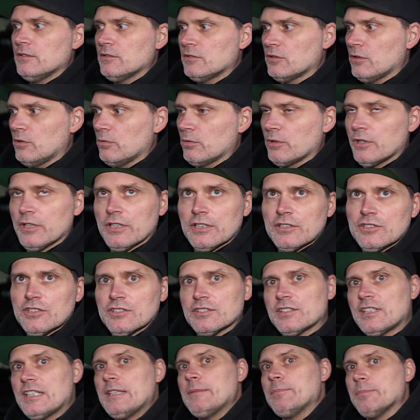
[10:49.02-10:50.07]
So we're gonna
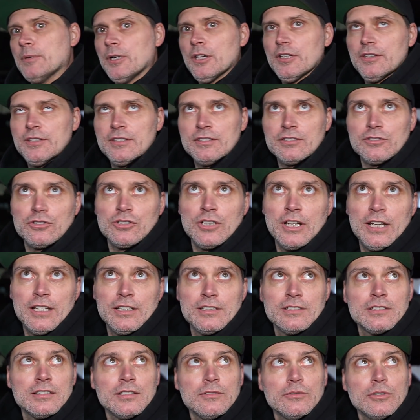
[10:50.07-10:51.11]
just keep on this
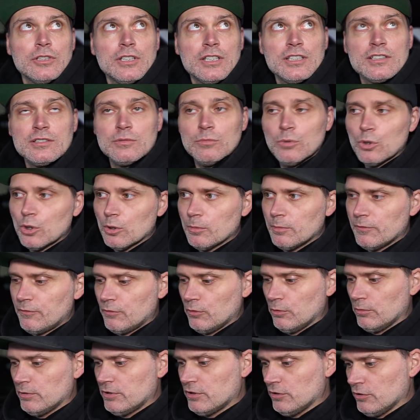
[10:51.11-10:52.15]
trend, see if we can get some more
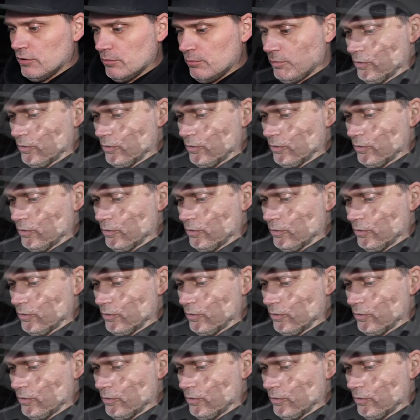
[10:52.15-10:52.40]
before we turn the